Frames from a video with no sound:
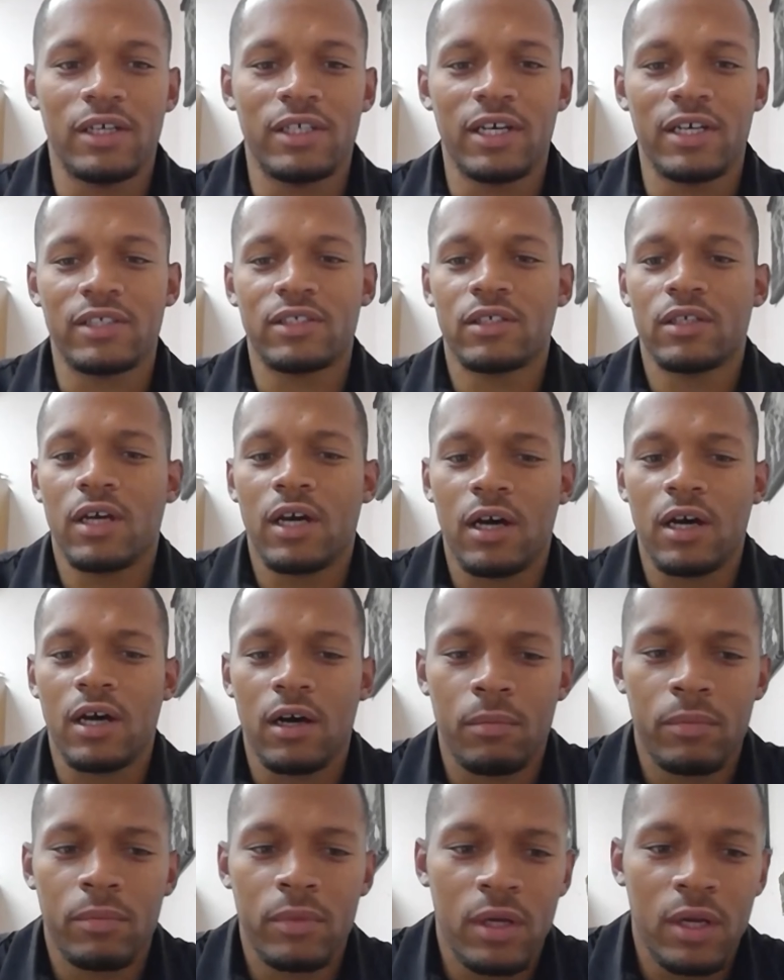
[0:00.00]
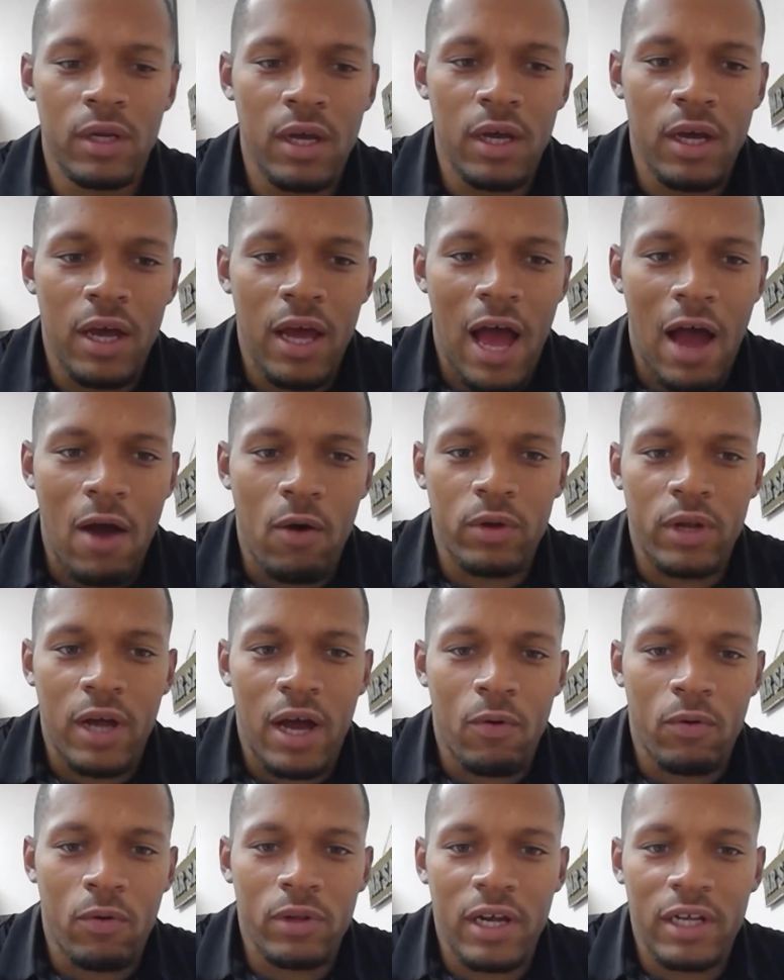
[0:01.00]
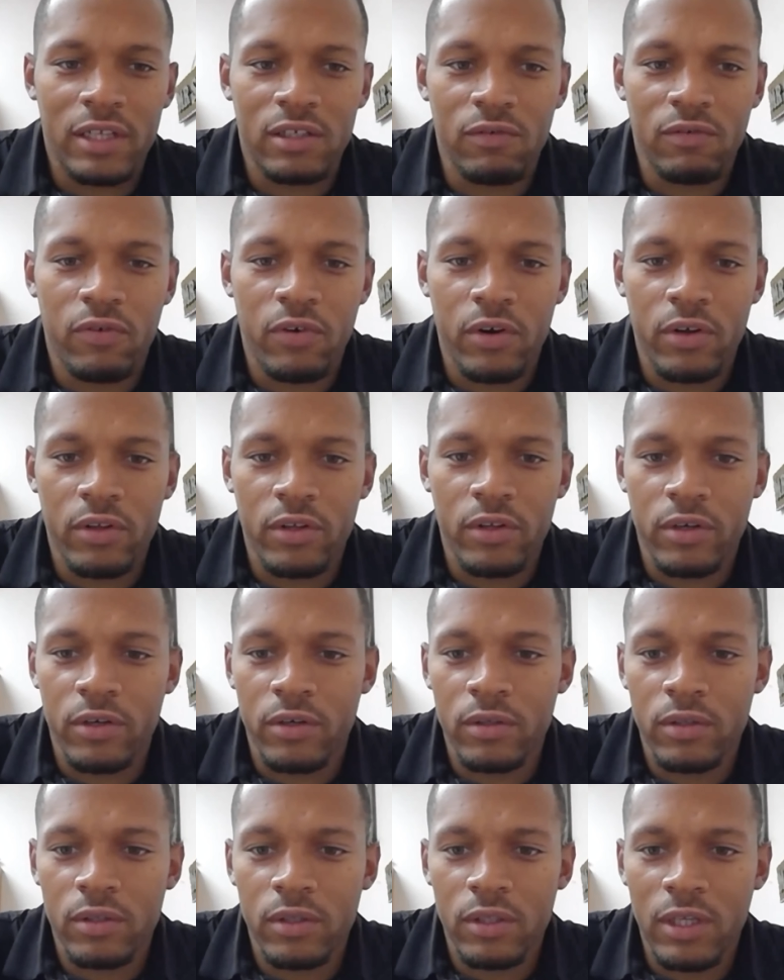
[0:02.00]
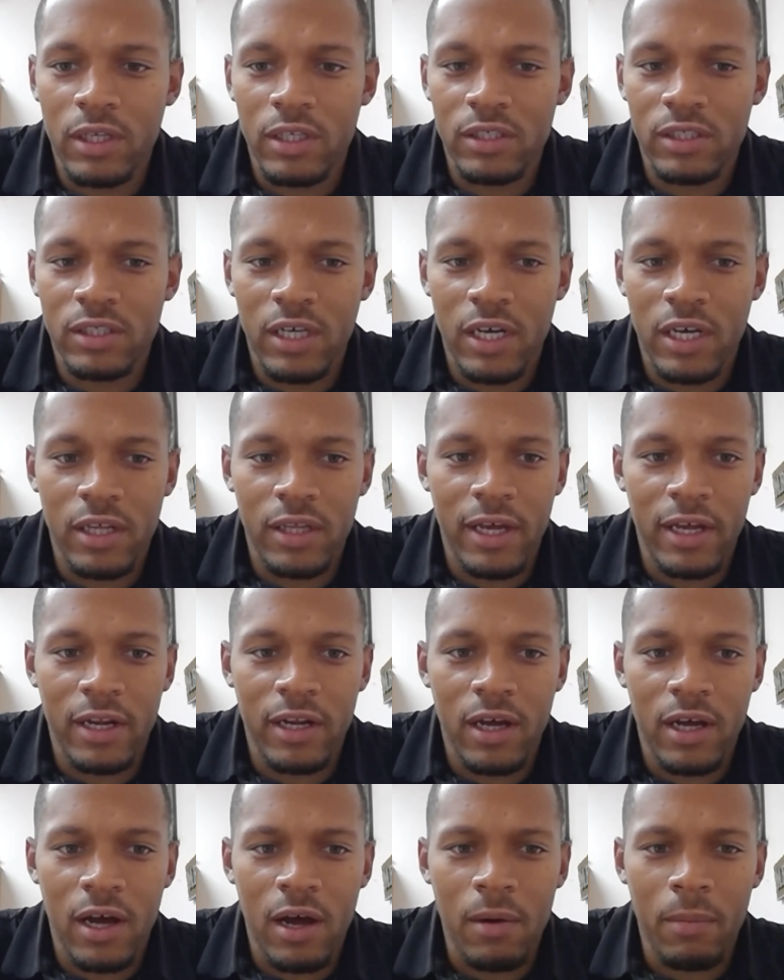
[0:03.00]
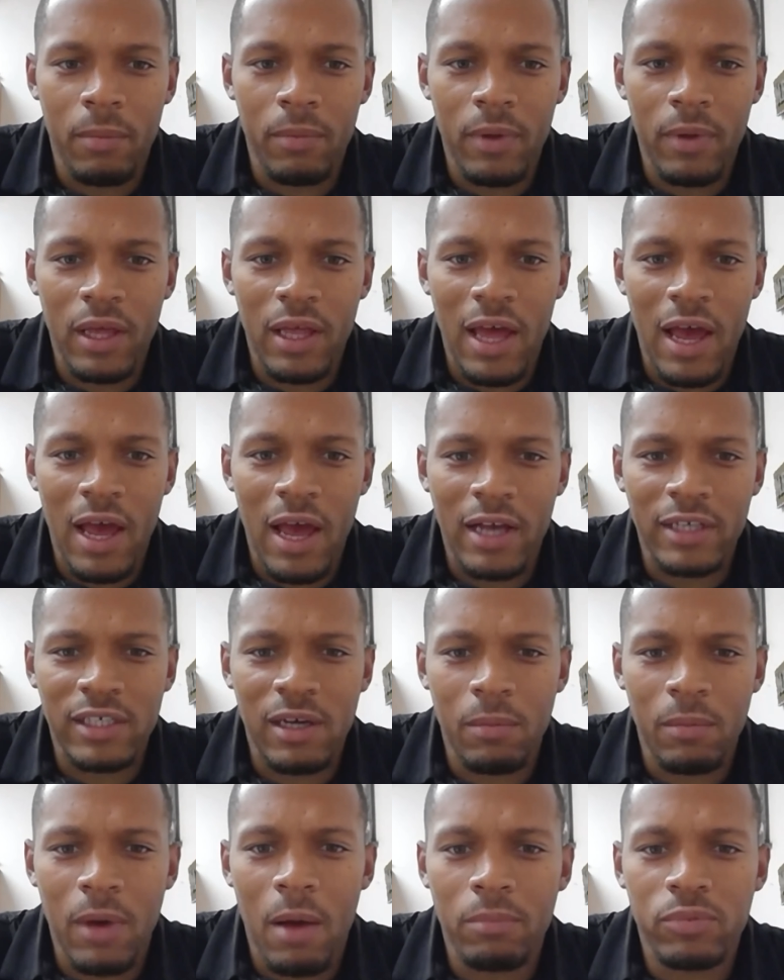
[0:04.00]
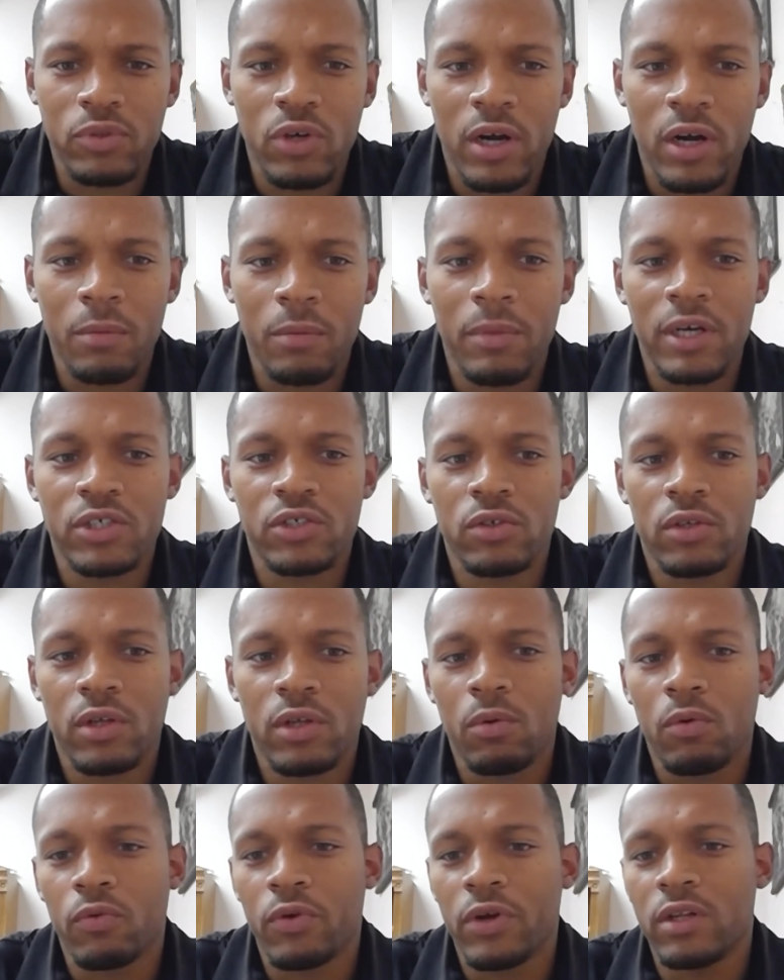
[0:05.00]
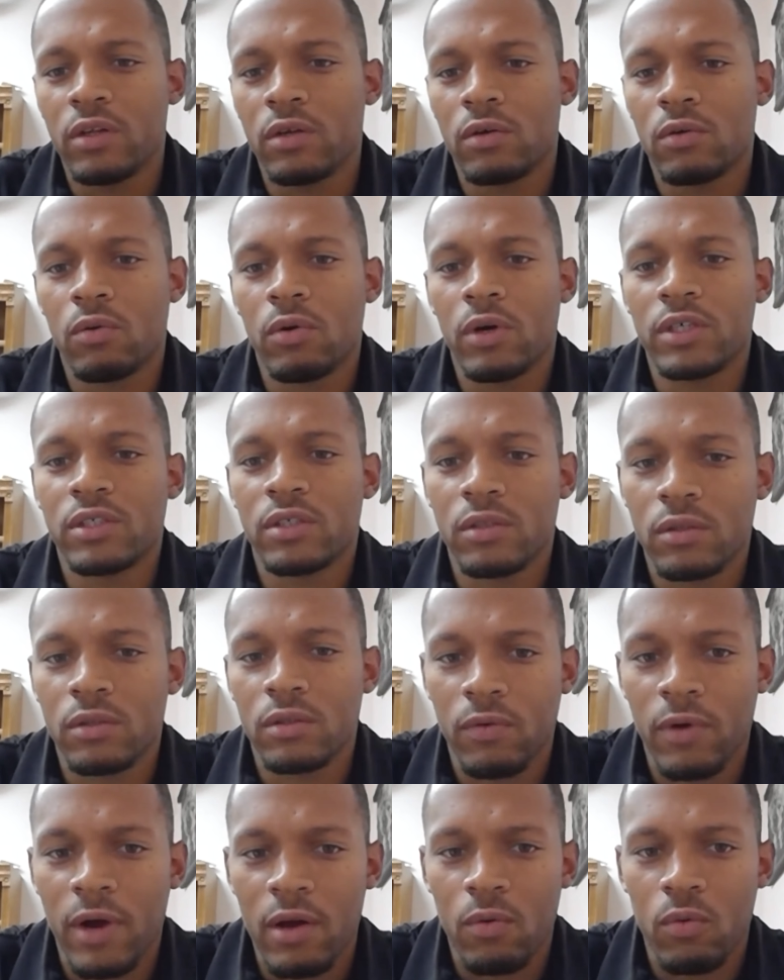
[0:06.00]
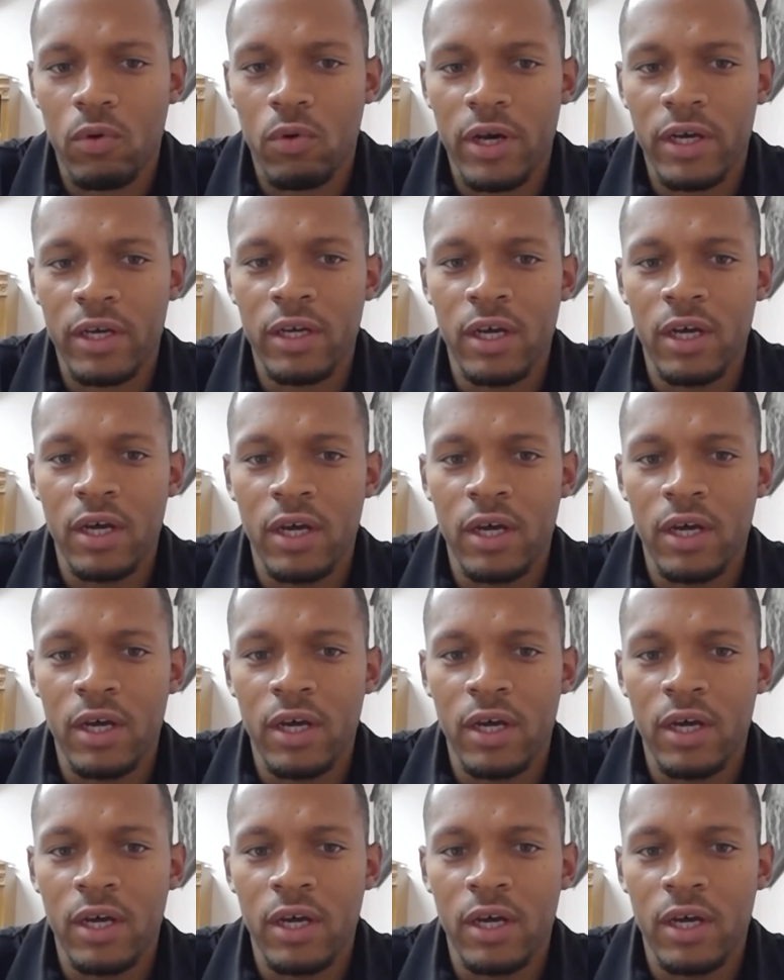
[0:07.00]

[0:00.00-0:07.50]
Yes. I would like to further and say that because I'm trying to make sure that we're reading the question the right way.